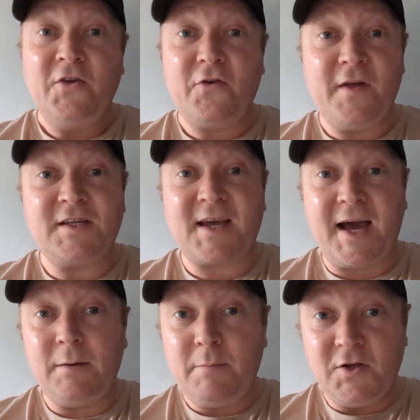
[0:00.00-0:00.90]
So this
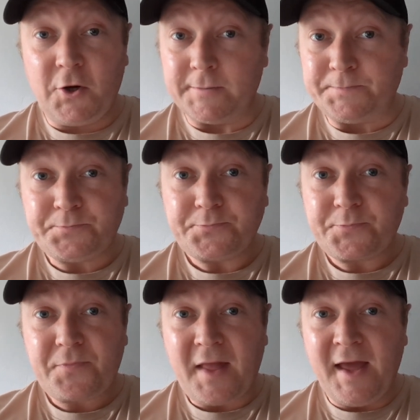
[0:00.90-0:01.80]
can be done.
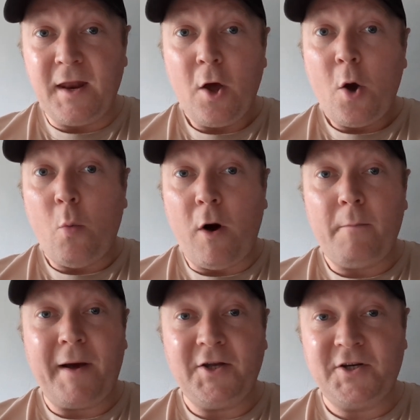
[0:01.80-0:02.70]
And
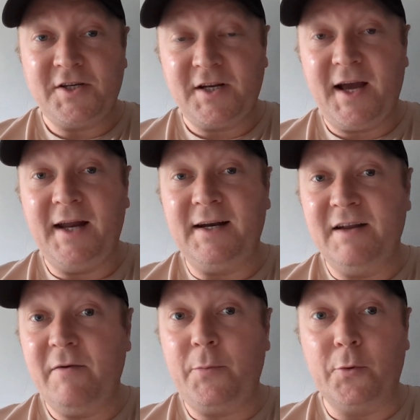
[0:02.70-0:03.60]
what Manchester United and
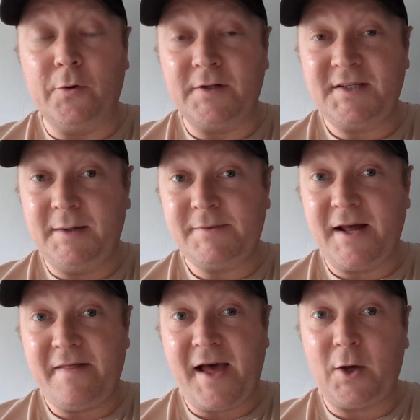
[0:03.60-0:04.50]
Liverpool and teams
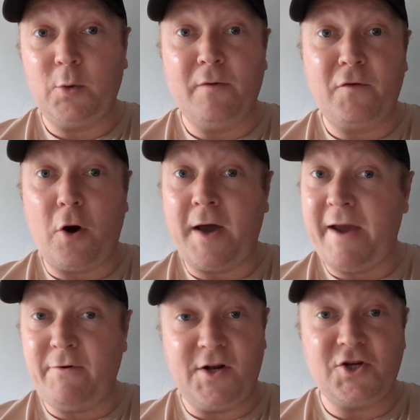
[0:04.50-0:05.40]
like that who have got
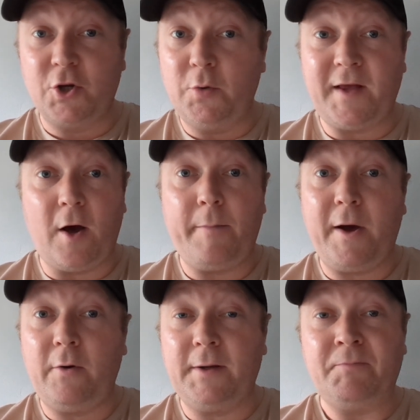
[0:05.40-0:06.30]
heritage, no doubt
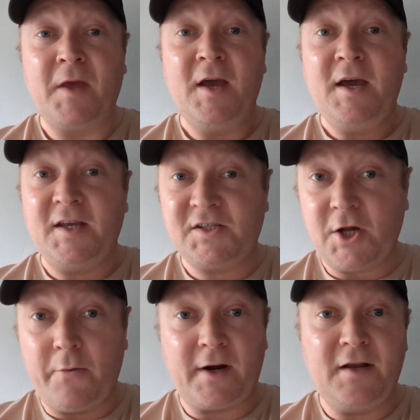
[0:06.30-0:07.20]
about it,
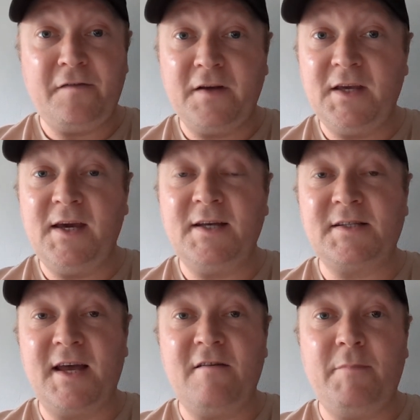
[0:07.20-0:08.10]
historically for
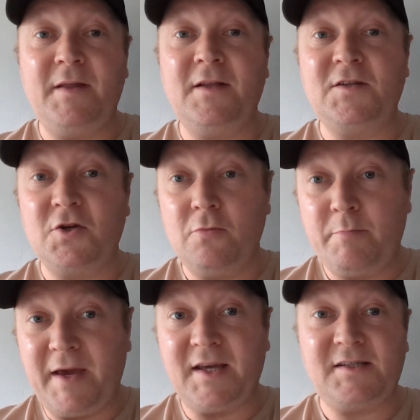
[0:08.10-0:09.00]
years they have been the two
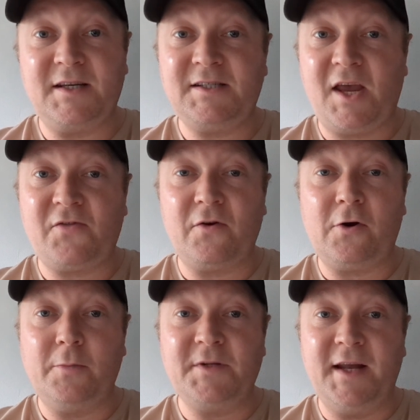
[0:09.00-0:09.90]
biggest successful
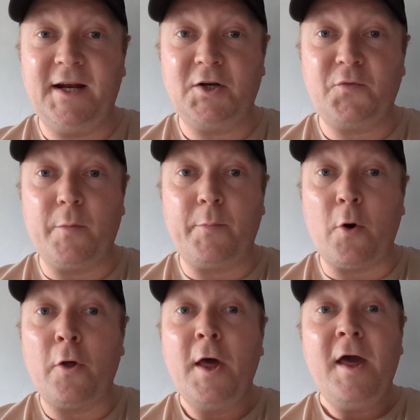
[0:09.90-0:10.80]
clubs in English
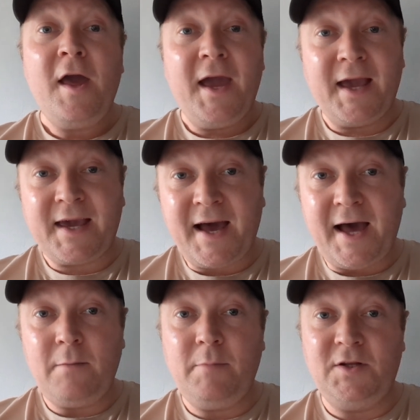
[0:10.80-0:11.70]
football, it
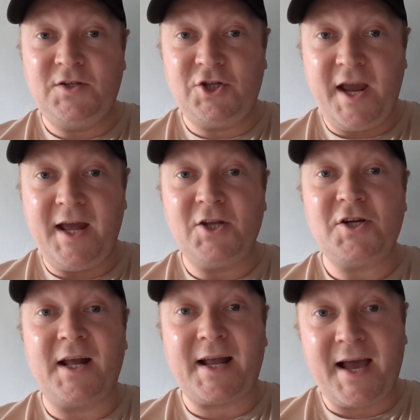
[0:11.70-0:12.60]
can be
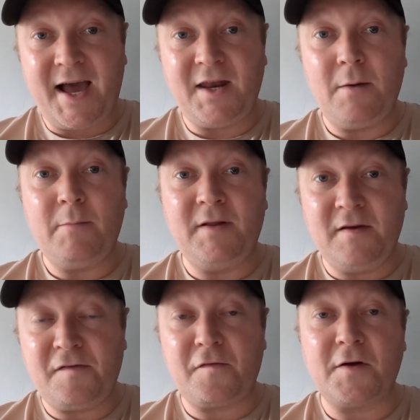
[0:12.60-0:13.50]
changed and it can be
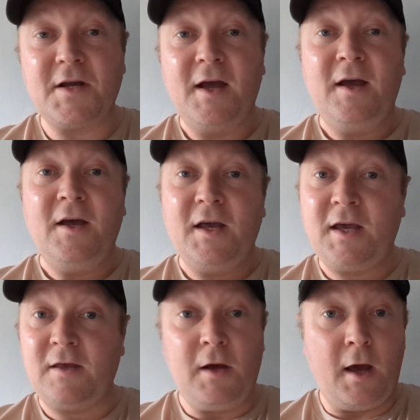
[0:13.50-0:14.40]
different.
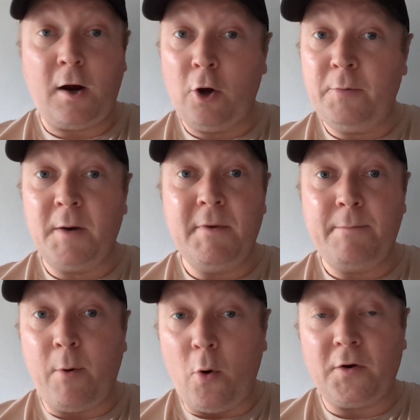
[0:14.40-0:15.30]
A club can be
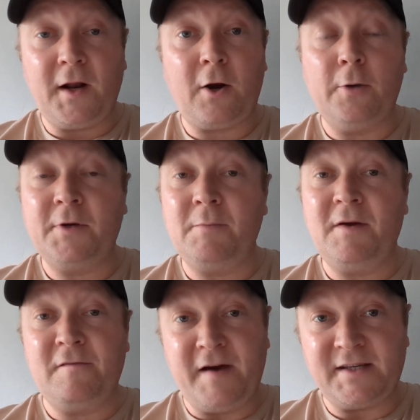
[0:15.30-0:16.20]
bought and a club can
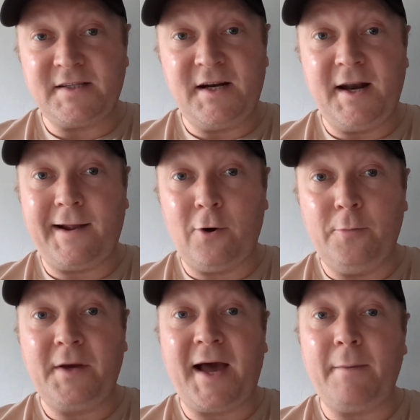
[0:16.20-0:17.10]
be invested in. A
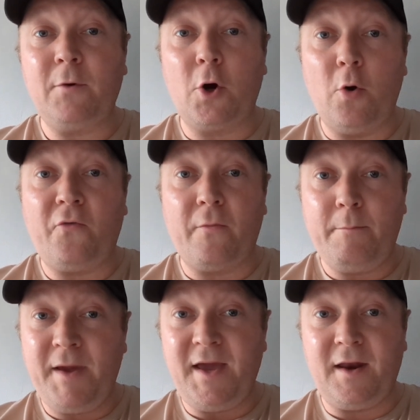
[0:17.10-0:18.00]
club can go
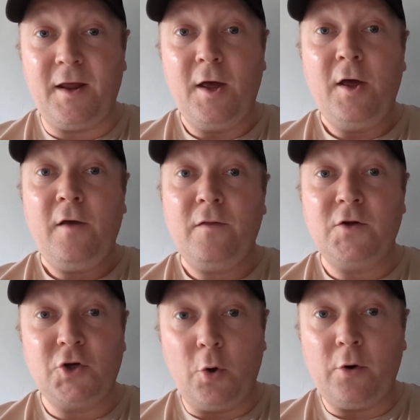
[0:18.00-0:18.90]
from being
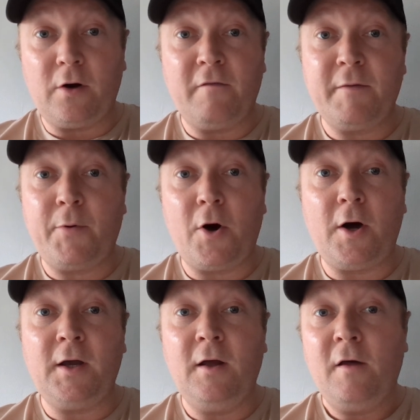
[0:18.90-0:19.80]
the joke of the
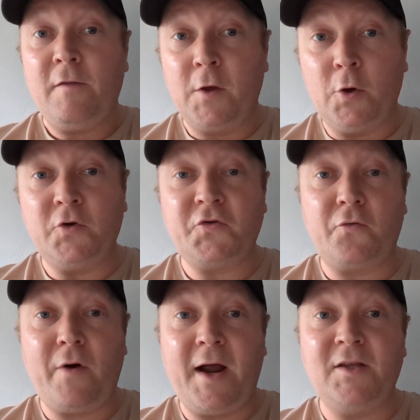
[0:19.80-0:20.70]
party, the
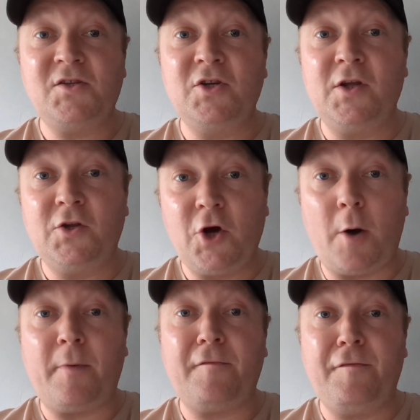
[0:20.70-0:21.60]
also-rans, to the
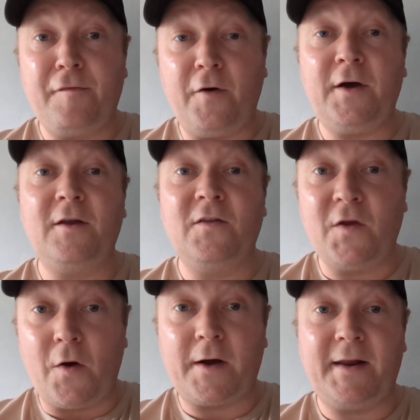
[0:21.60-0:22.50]
top fucking
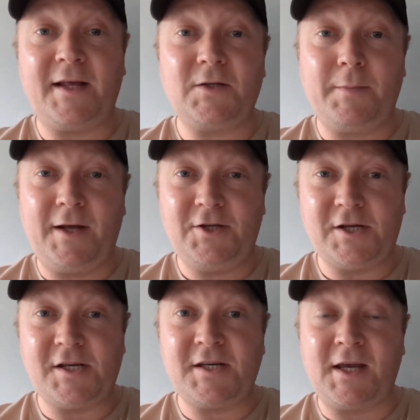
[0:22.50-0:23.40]
dog. And that's what
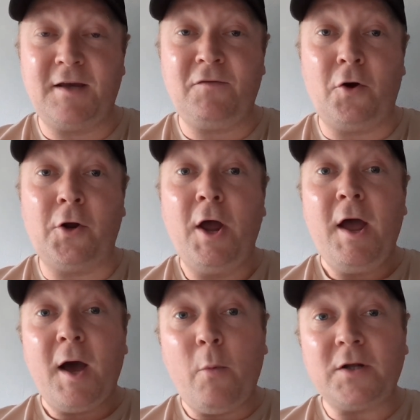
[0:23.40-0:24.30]
Manchester City have done.
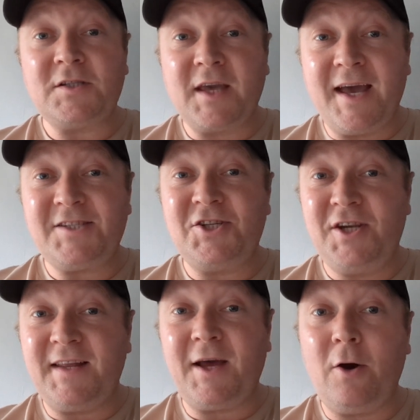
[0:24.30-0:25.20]
And what scares the
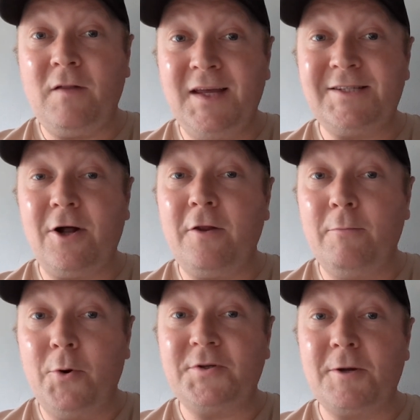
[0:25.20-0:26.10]
shit out of these lot the
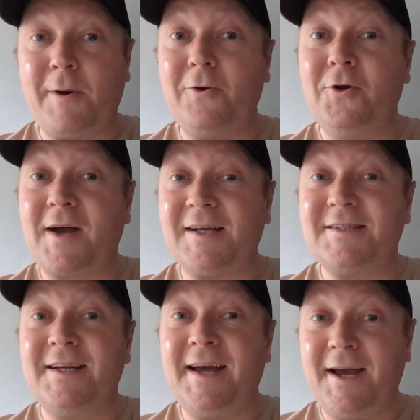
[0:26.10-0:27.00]
most about
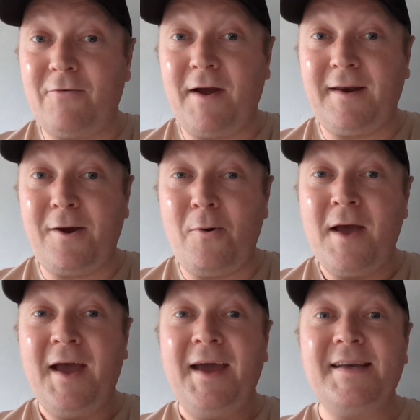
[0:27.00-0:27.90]
Newcastle United right now
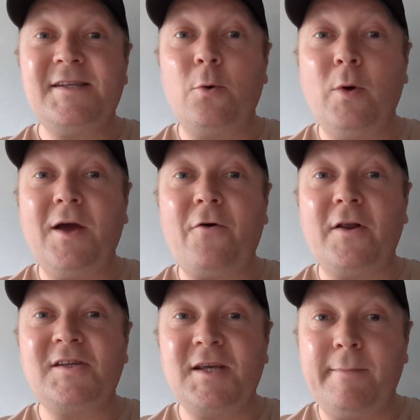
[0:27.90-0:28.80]
is that we are
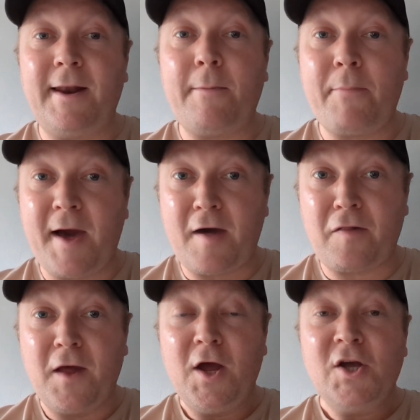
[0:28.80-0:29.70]
on a similar
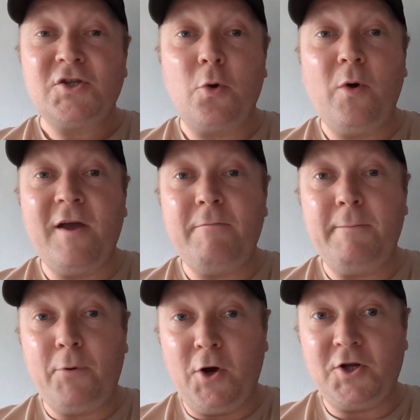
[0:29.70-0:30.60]
path. So we have
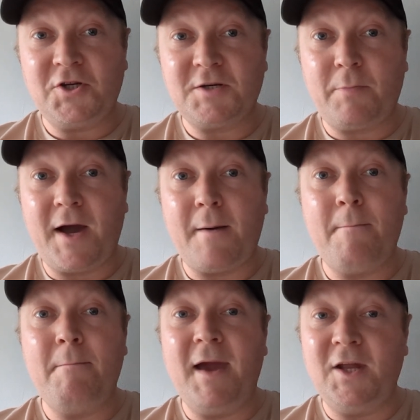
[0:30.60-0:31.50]
been purchased by a
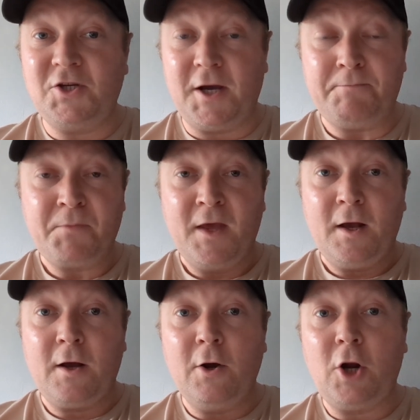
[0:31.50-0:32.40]
major
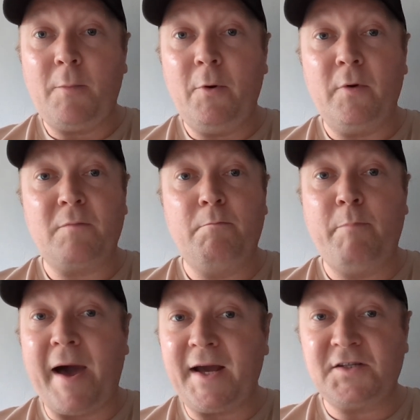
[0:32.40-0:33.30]
conglomerate
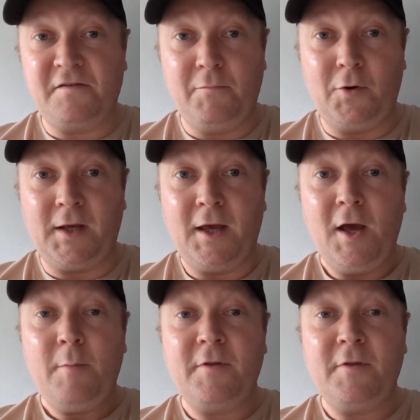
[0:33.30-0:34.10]
with bags of money.